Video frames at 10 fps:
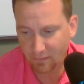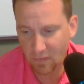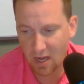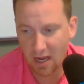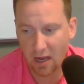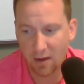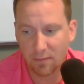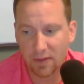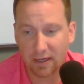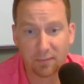
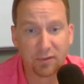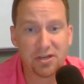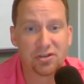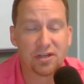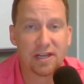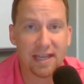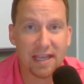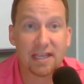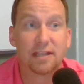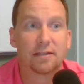that completion
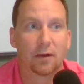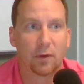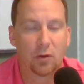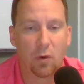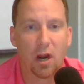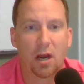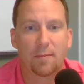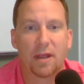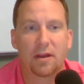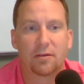is a
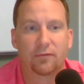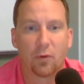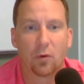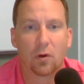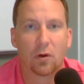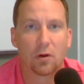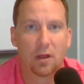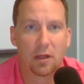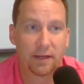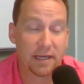requirement for
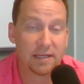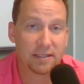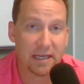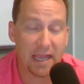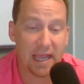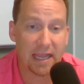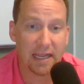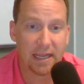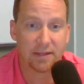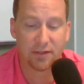an easy A
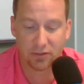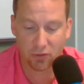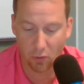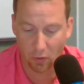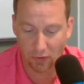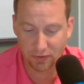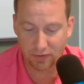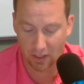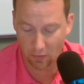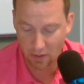in this course.
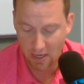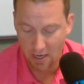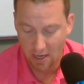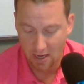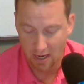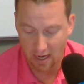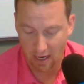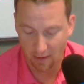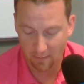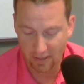So
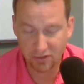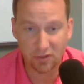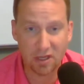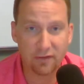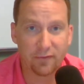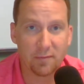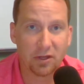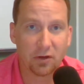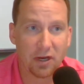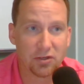make sure that you
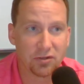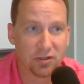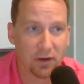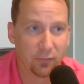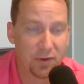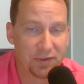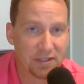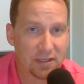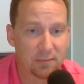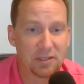familiarize yourself with the
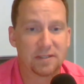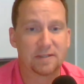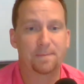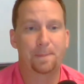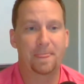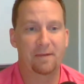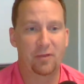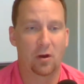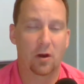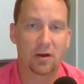syllabus. If
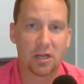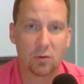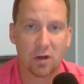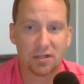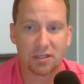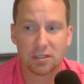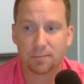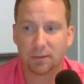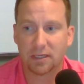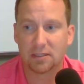there are any questions,
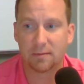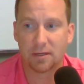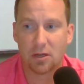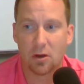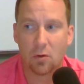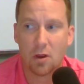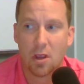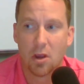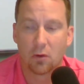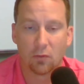please let me know
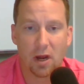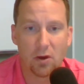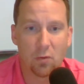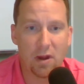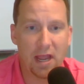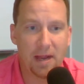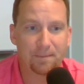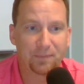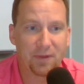right away.